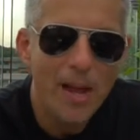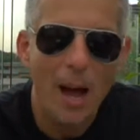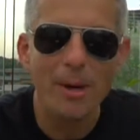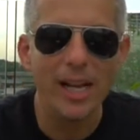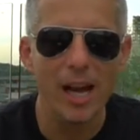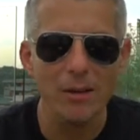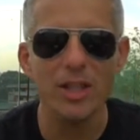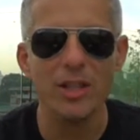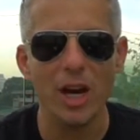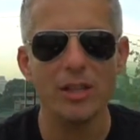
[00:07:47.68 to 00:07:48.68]
I'm gonna go
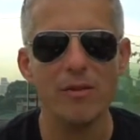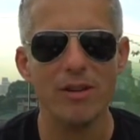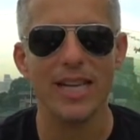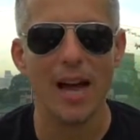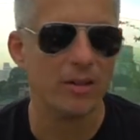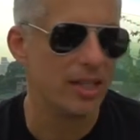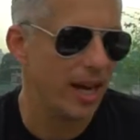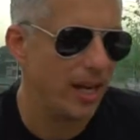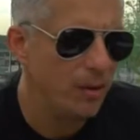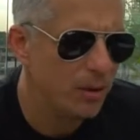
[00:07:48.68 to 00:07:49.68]
to the Jose Rizal
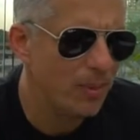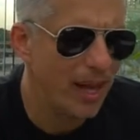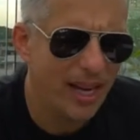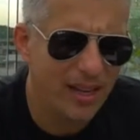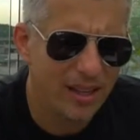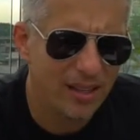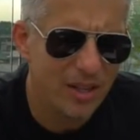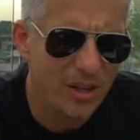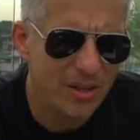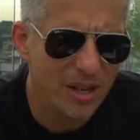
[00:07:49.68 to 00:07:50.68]
Stadium. Who's playing at
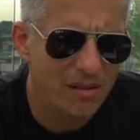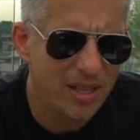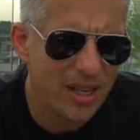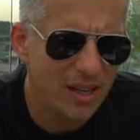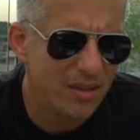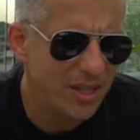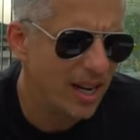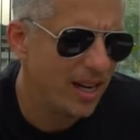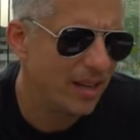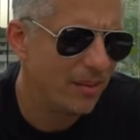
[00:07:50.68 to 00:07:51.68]
the Jose Rizal
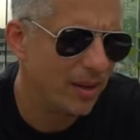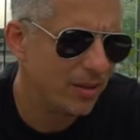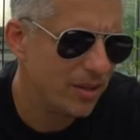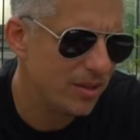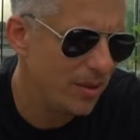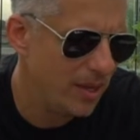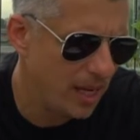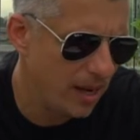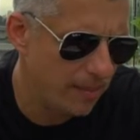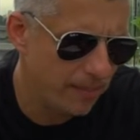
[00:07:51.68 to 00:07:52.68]
Stadium? Hang on, Suzuki
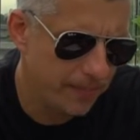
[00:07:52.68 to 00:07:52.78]
Cup.